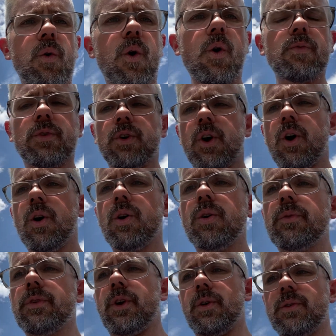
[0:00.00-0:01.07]
over all
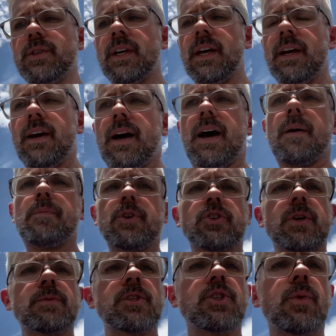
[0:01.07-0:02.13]
of those prescriptions